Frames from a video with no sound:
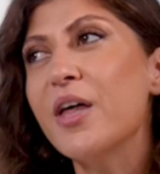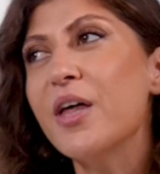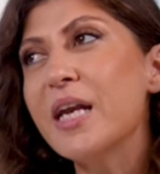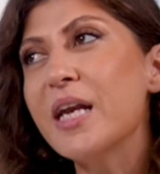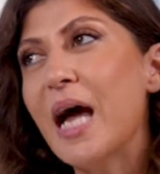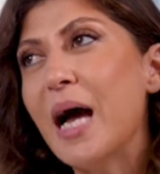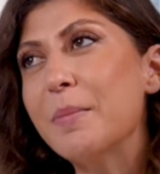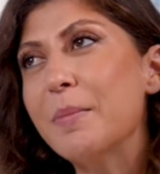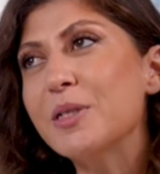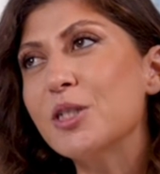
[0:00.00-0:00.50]

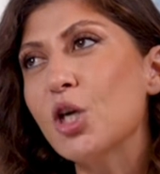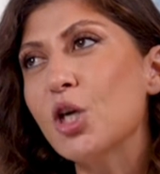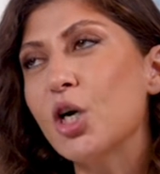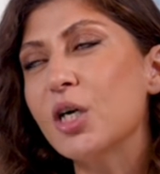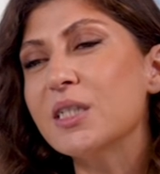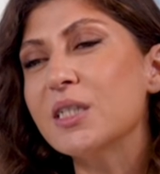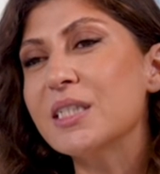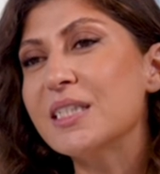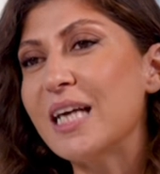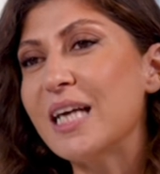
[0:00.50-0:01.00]
then
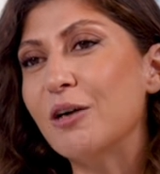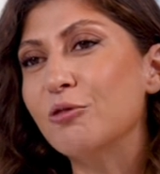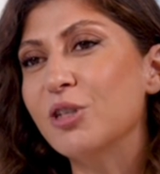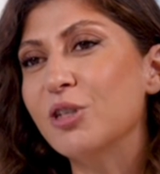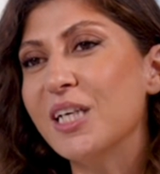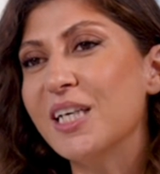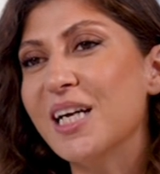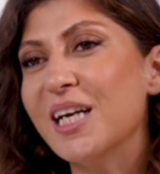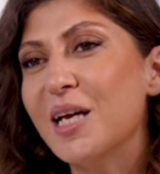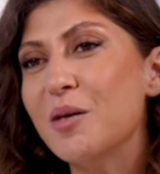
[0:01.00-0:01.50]
Amazon
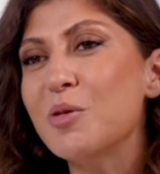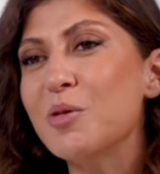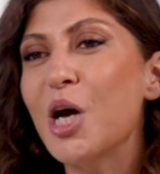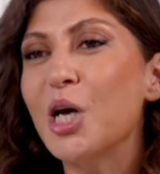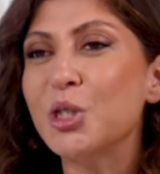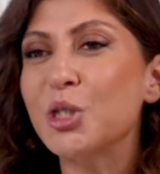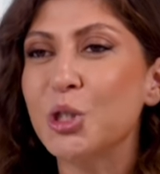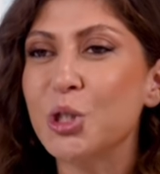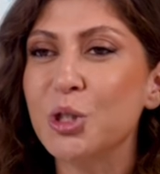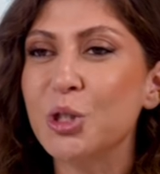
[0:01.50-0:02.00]
Saudi
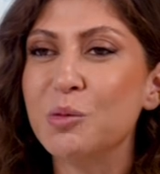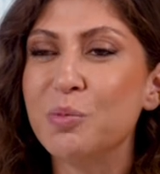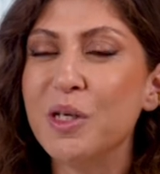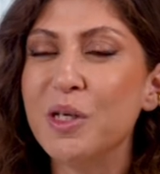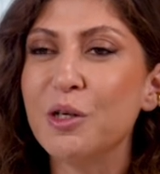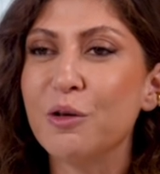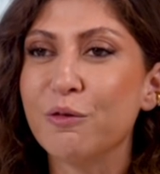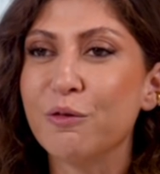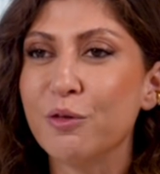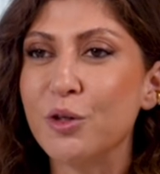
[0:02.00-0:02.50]
Arabia should be
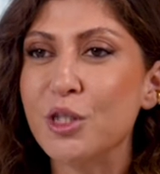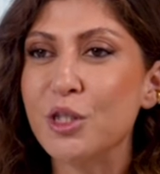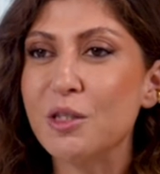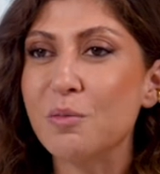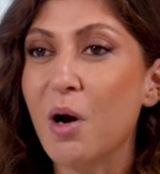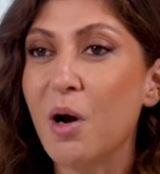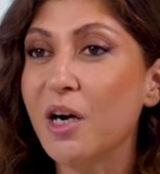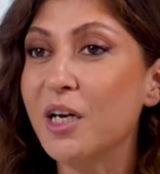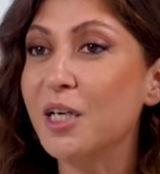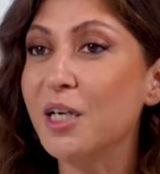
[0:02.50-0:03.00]
your first
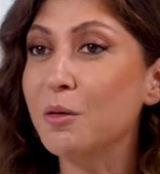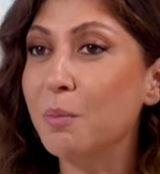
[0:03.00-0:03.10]
market.